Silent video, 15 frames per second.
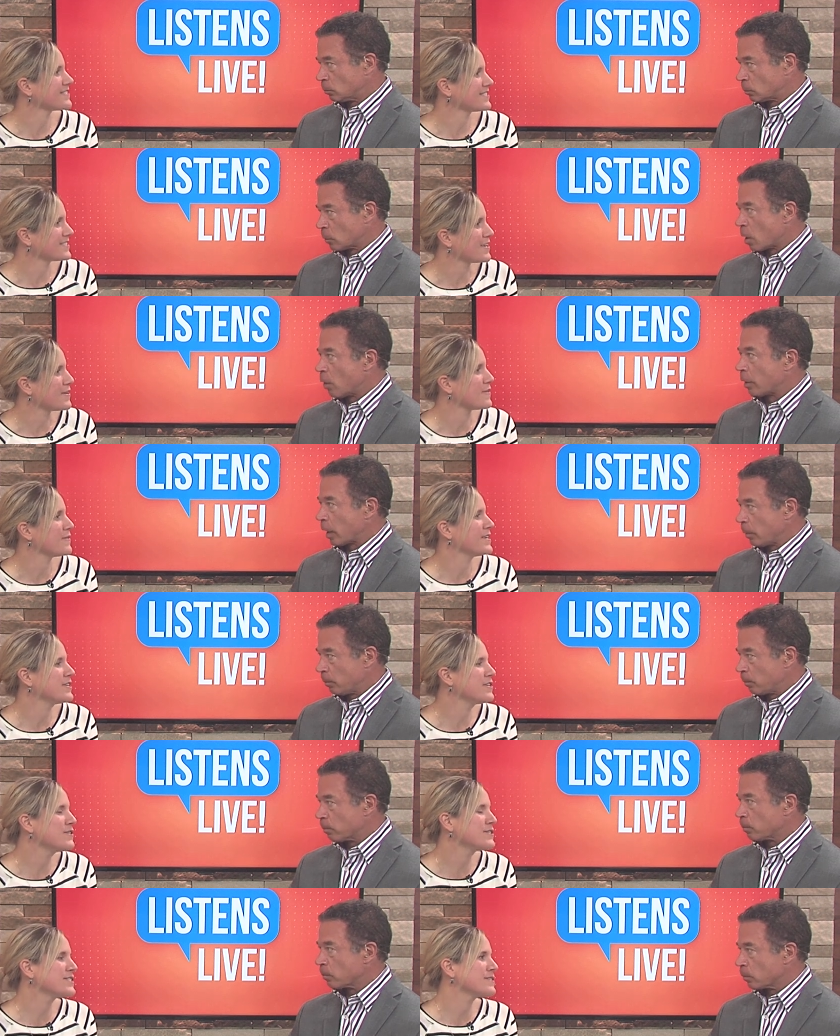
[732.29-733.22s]
Speaker 1: So, okay. and
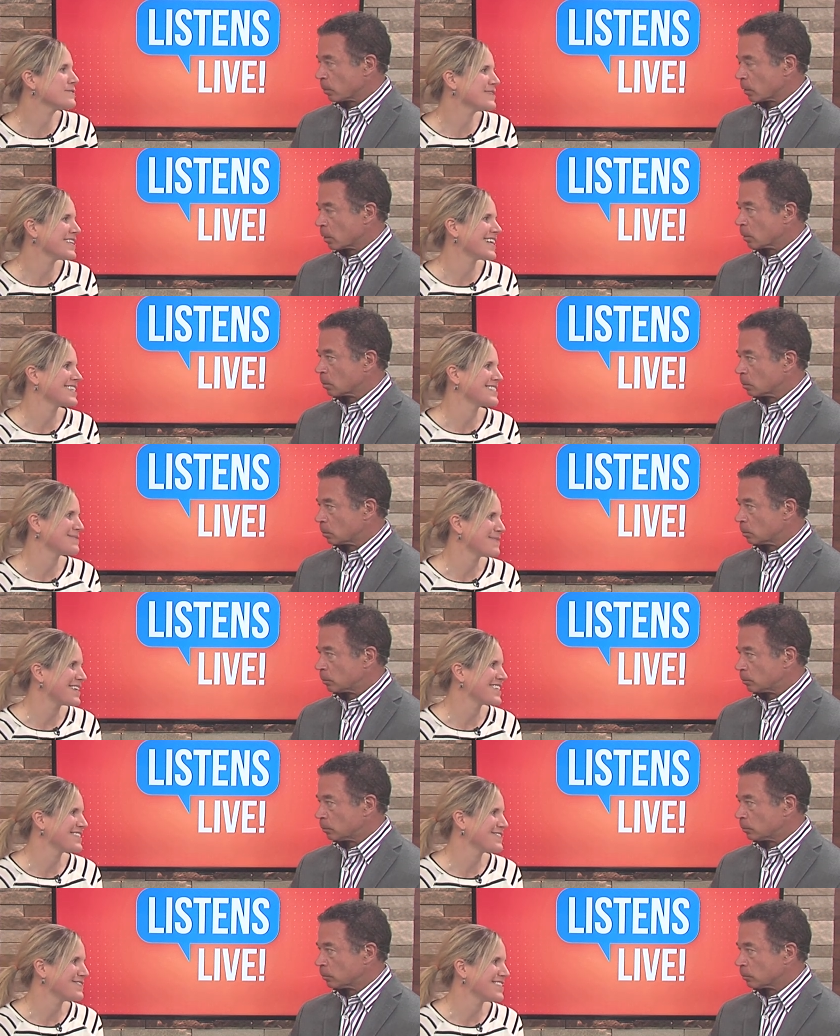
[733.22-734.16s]
usually we like to
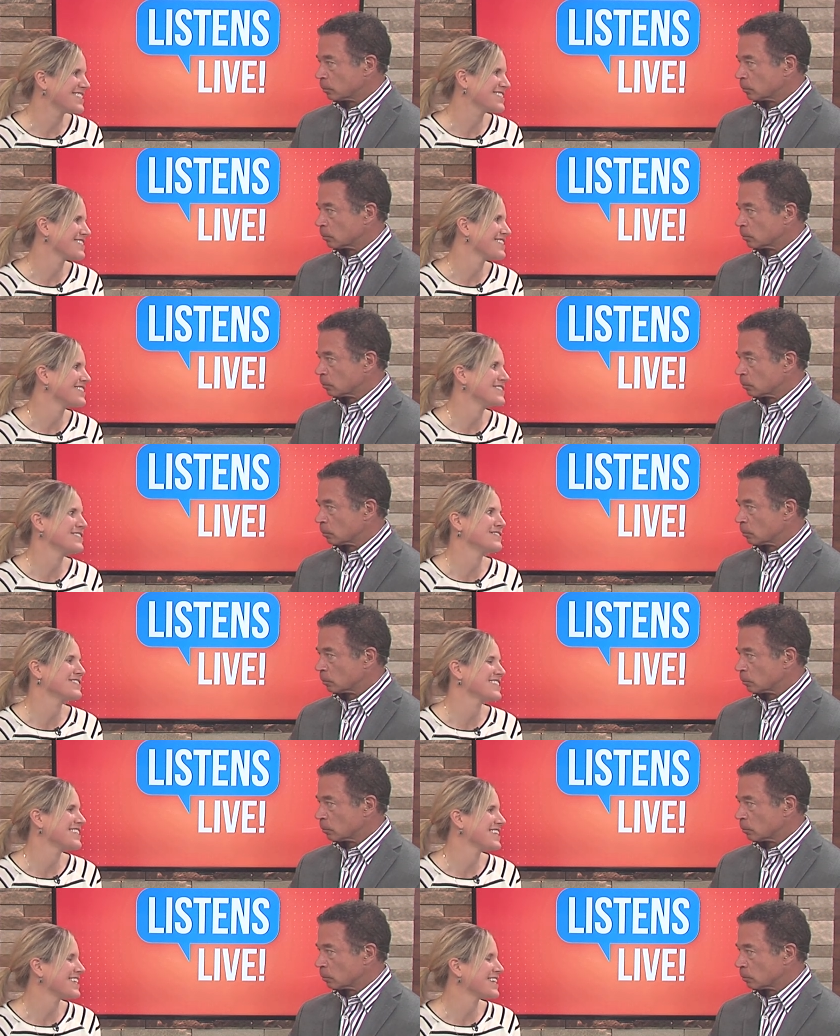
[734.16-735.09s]
make a new denture because
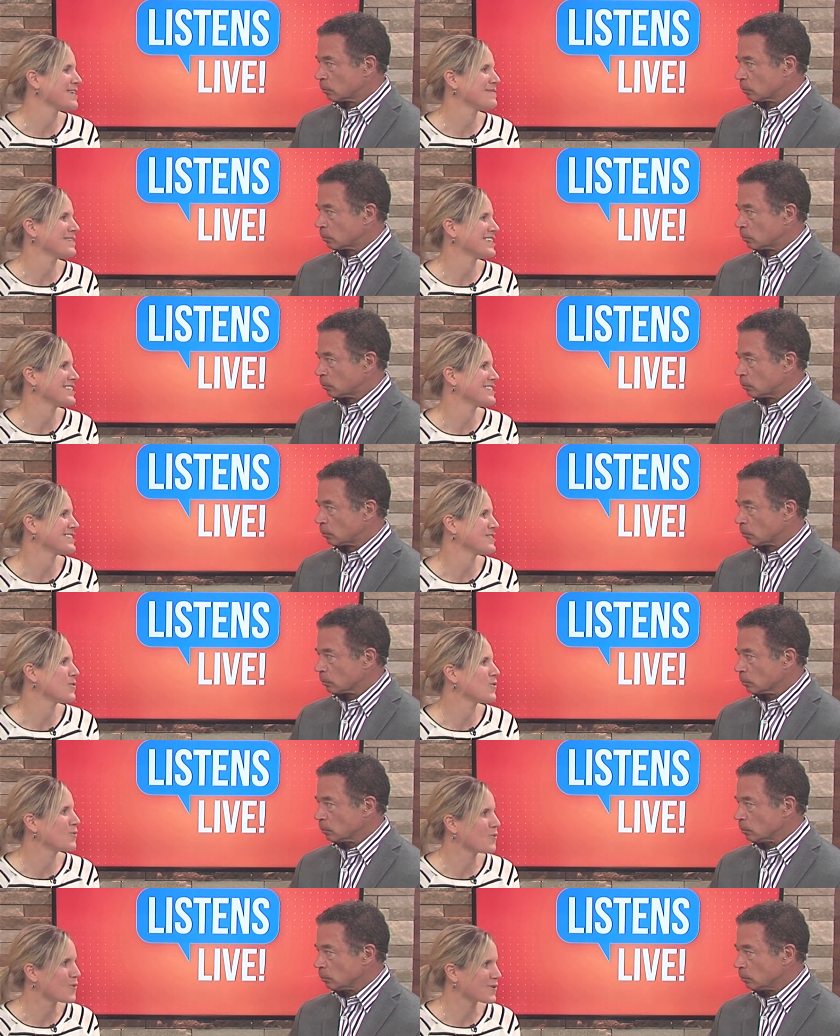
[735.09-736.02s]
usually they come, it's an
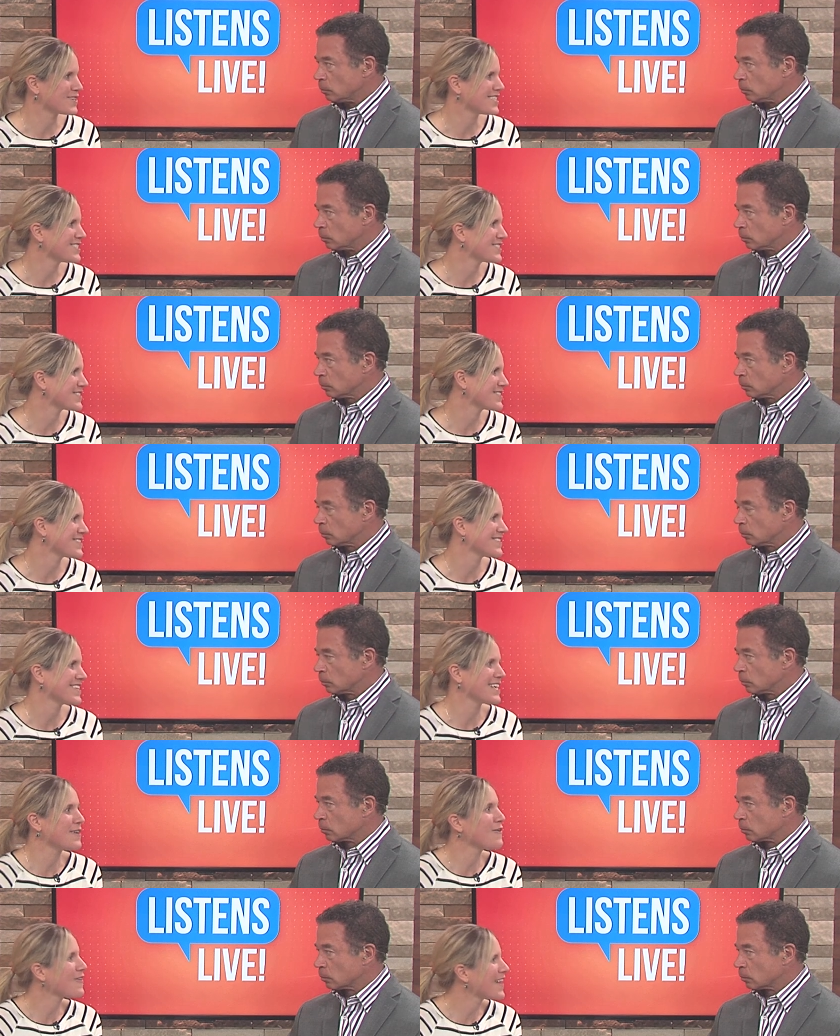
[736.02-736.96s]
old worn denture and
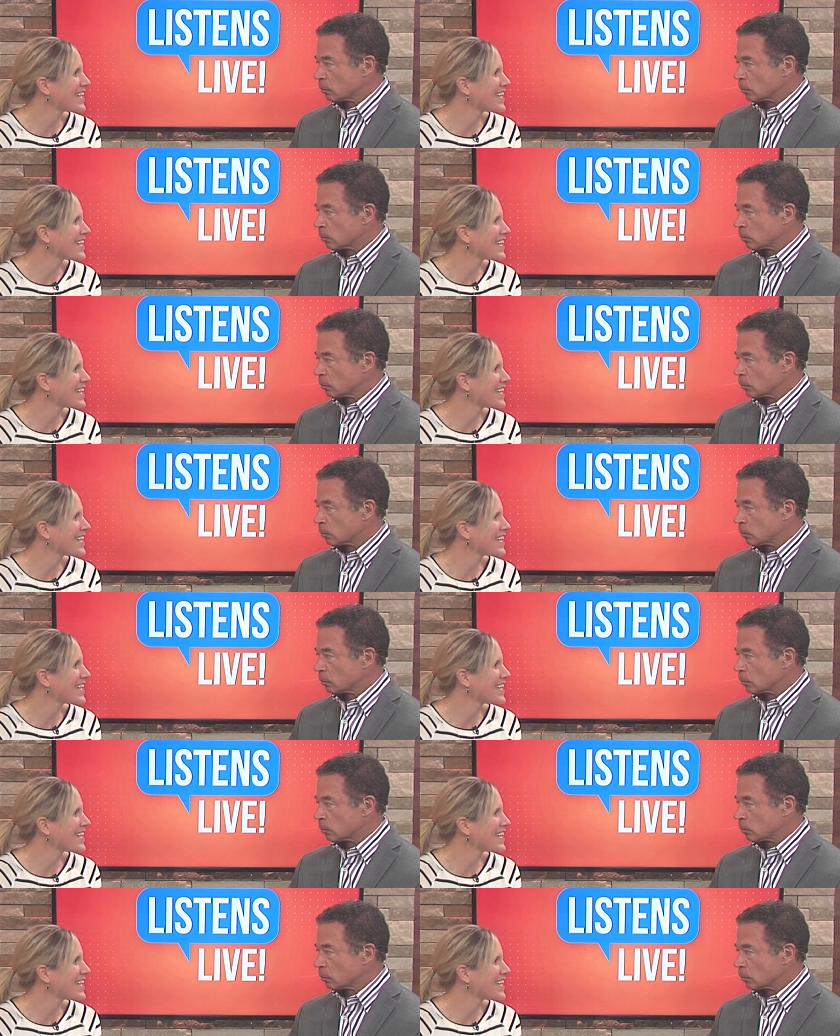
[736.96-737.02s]
they don't